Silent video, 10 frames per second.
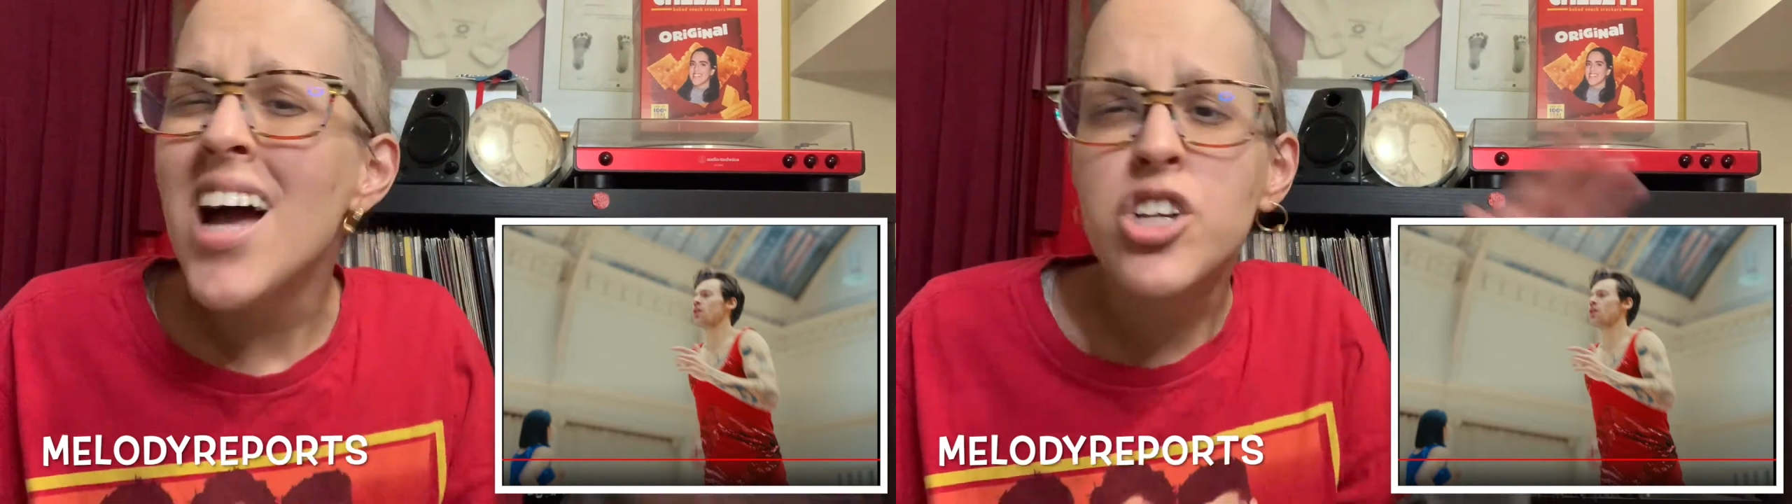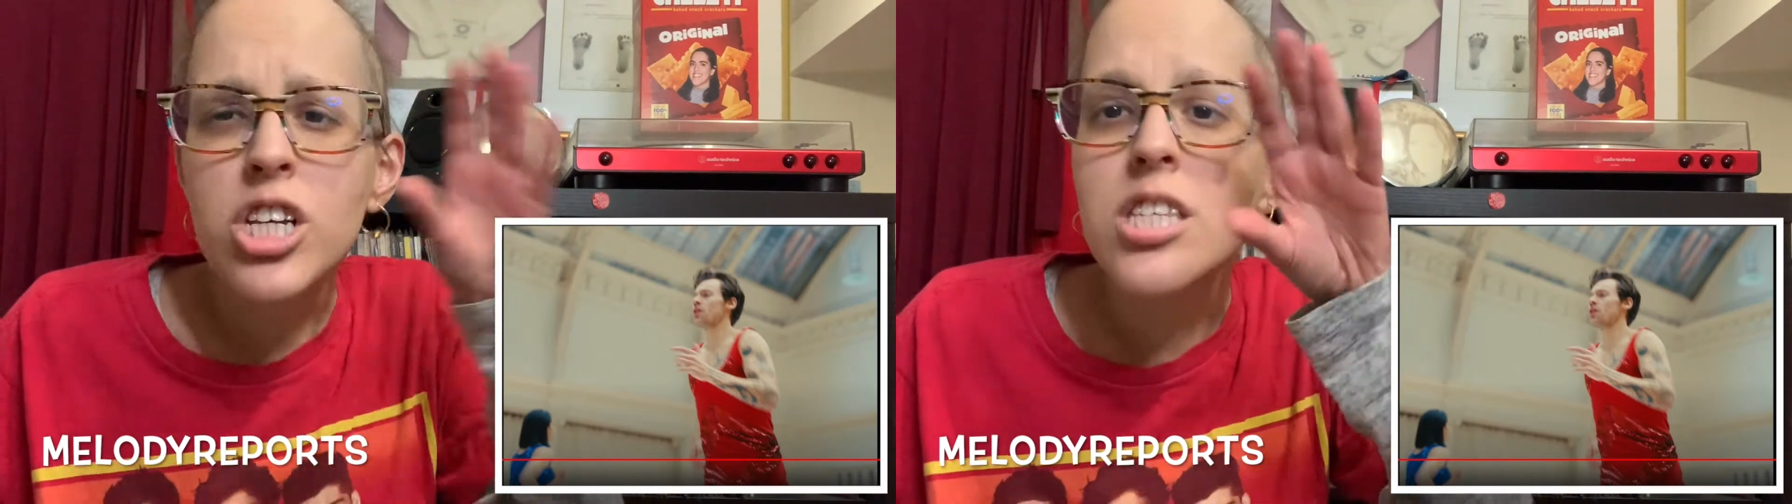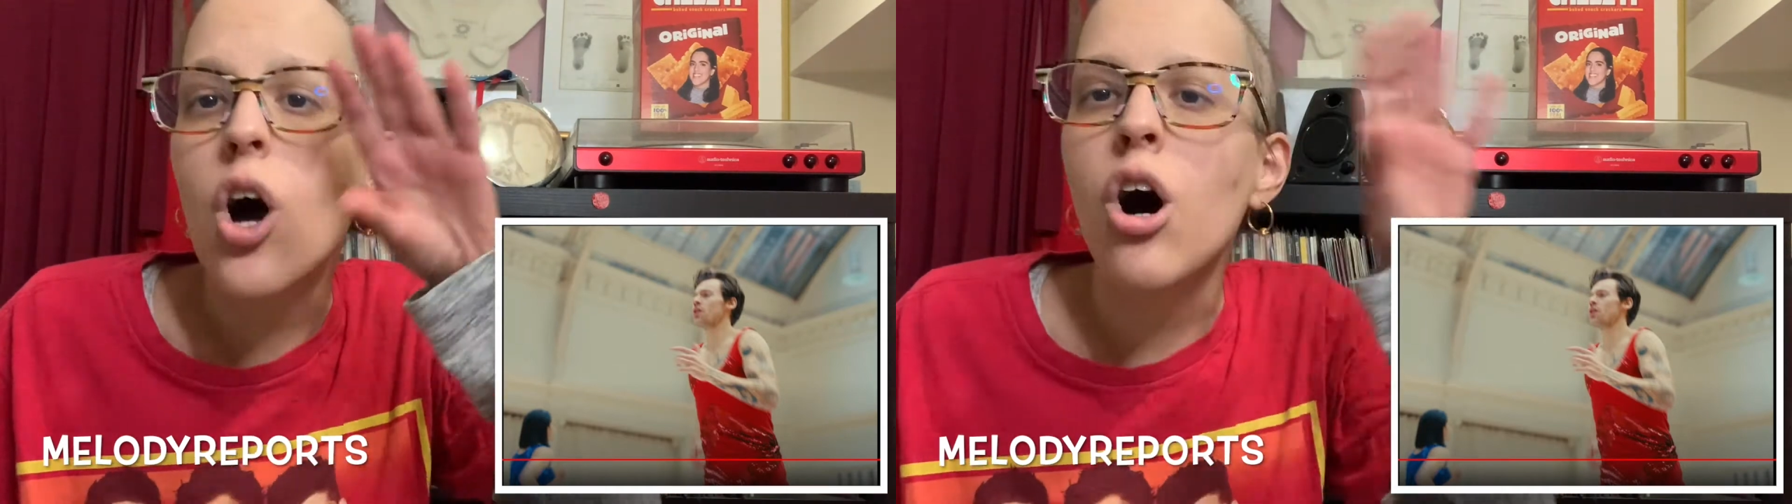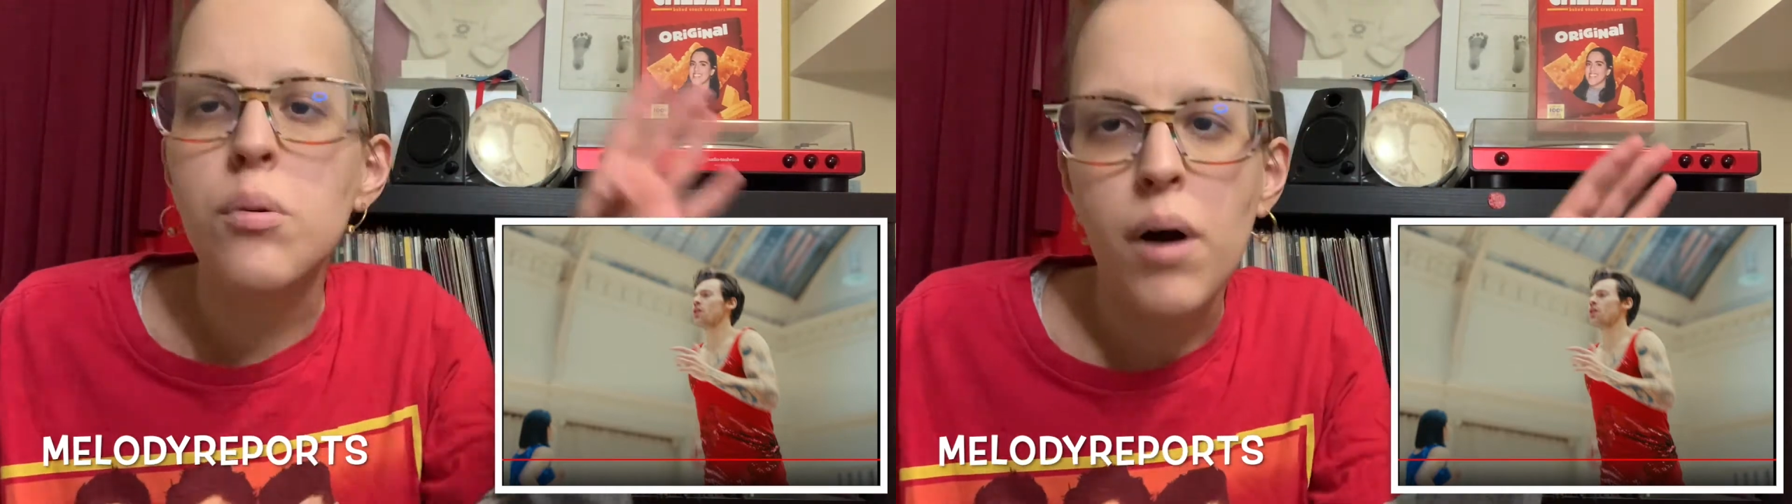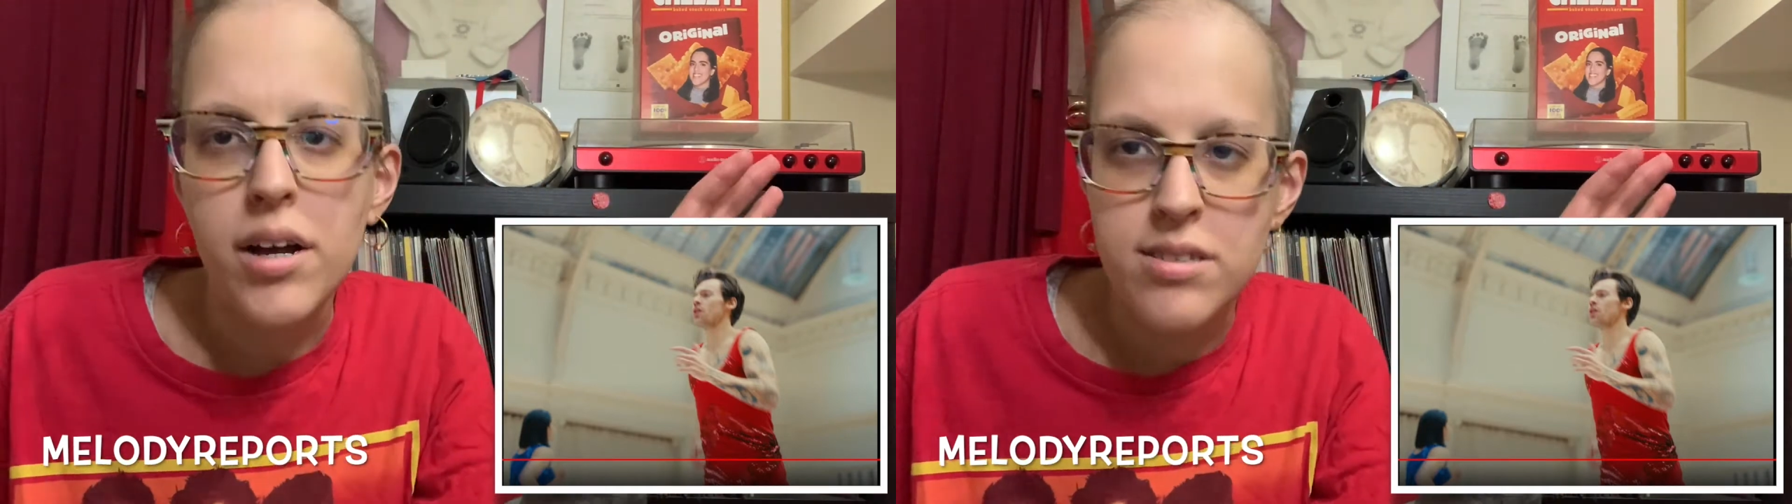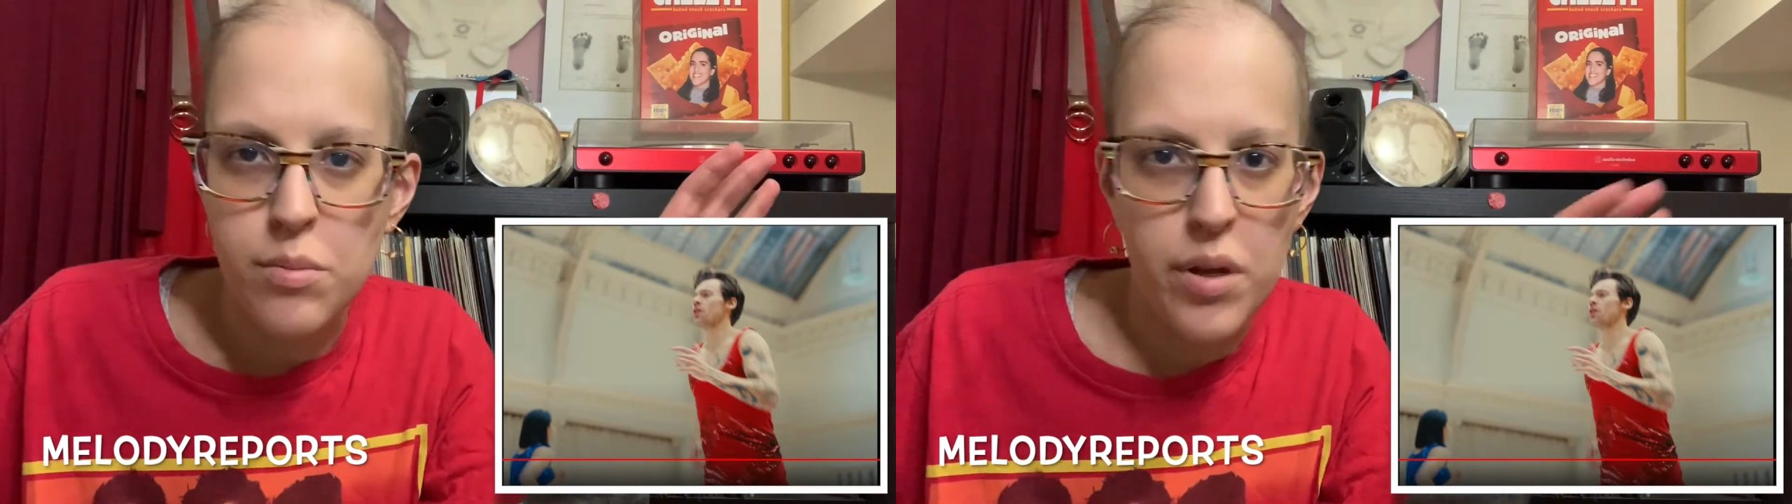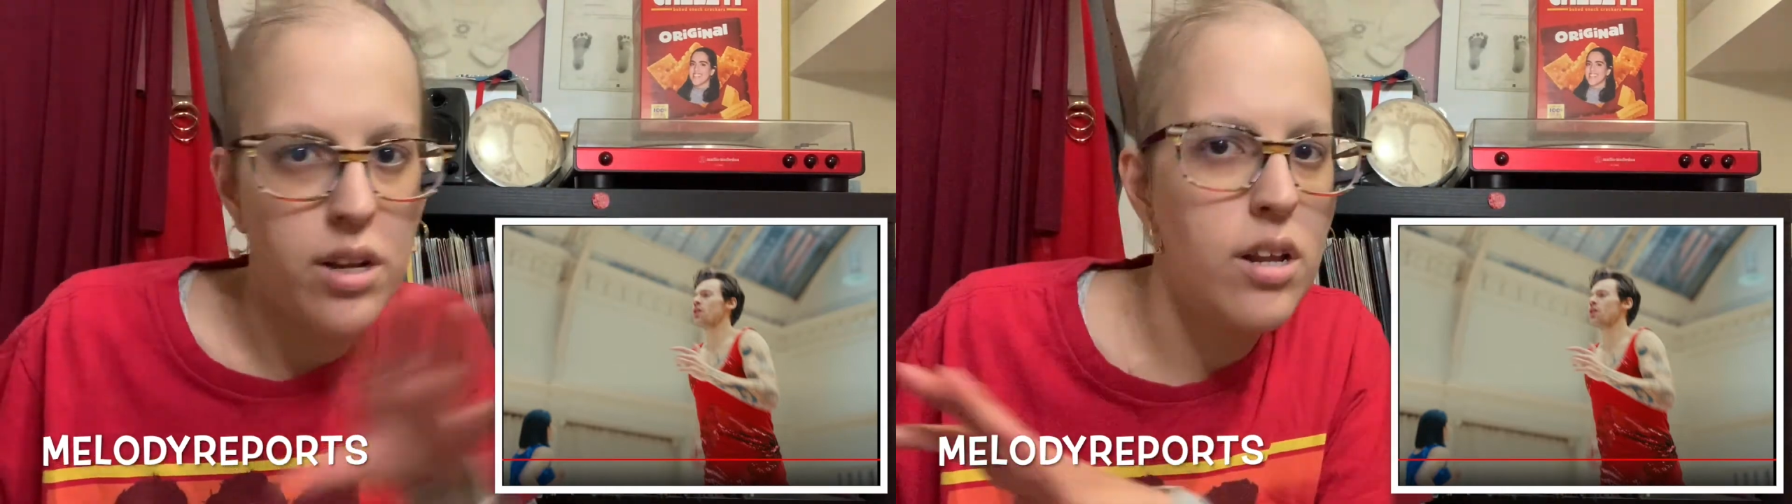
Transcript: Just unbiased opinion,